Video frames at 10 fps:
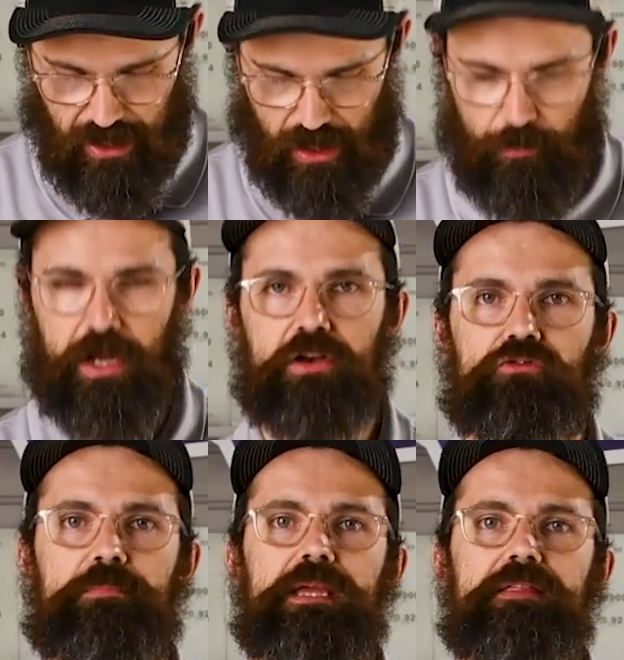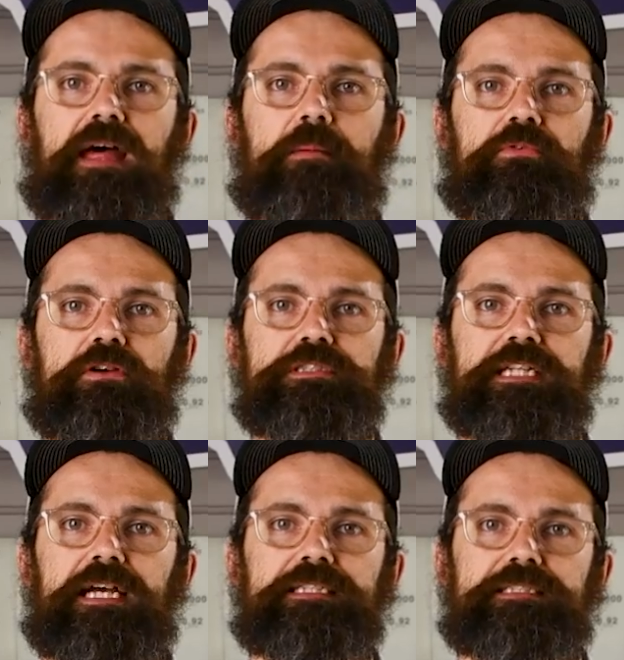And we're going to repeat that
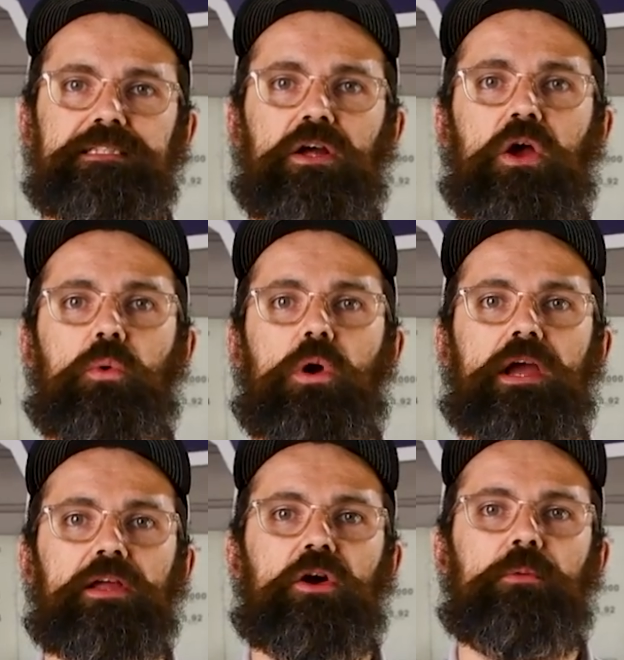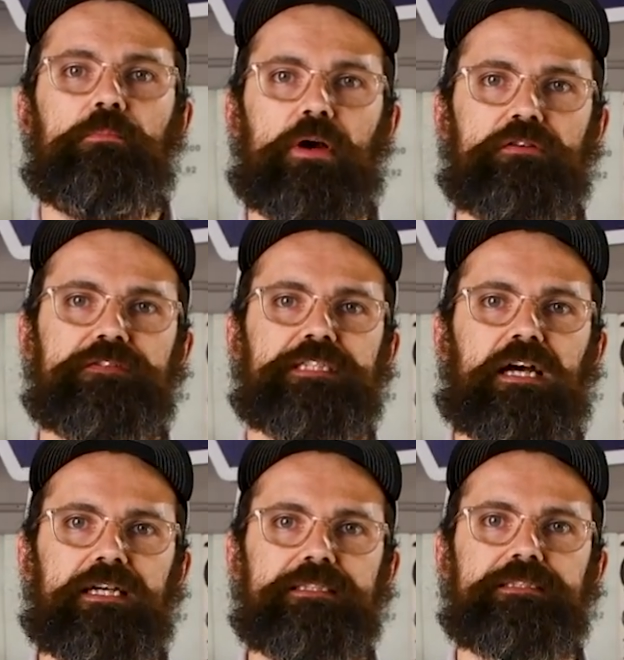process, working on both
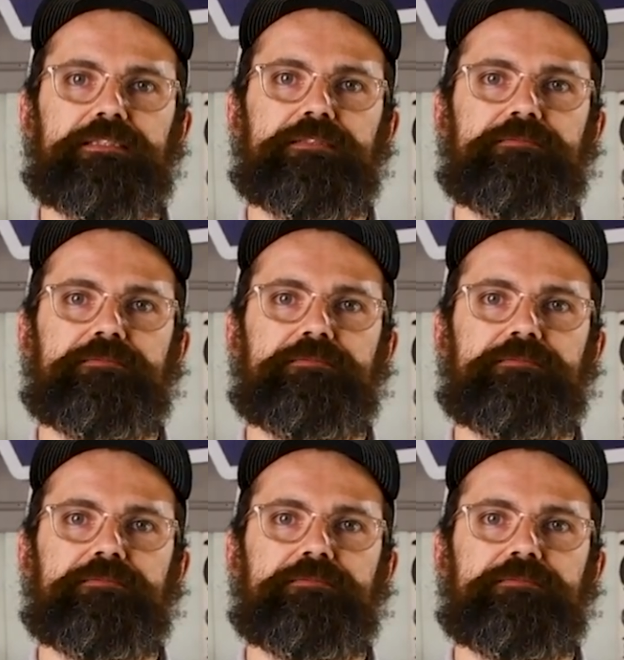sides.